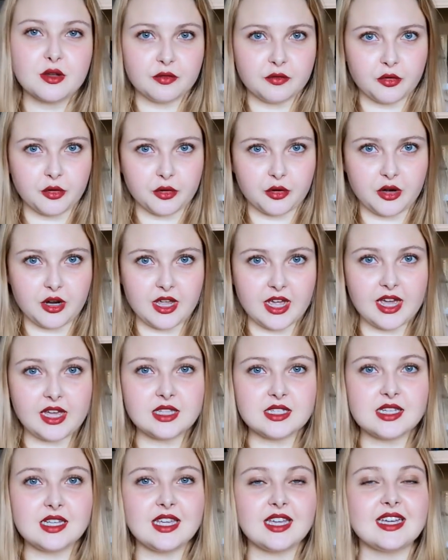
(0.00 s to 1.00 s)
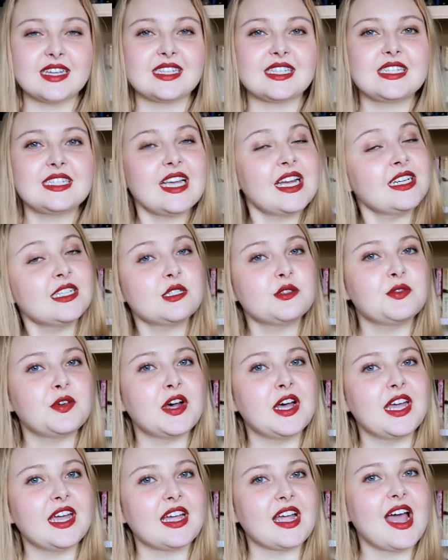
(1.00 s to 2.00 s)
for creating a
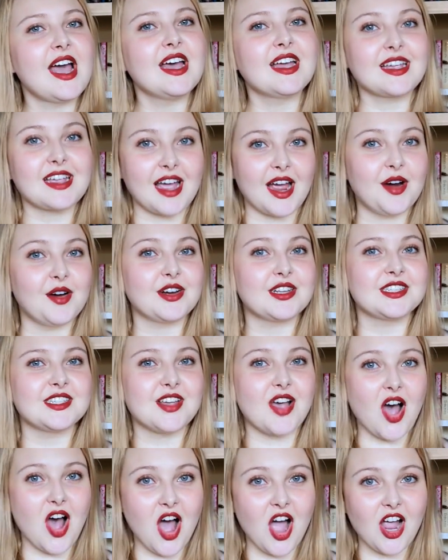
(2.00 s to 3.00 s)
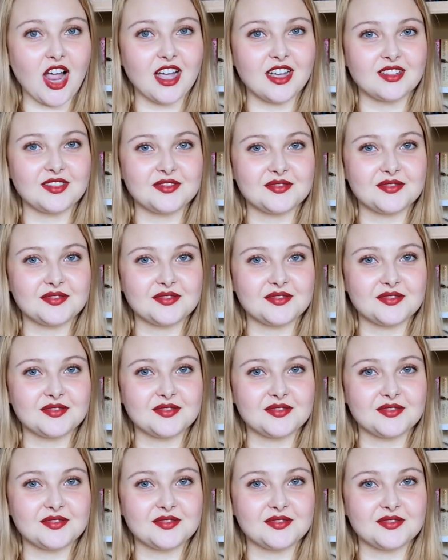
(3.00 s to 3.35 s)
satisfying character arc.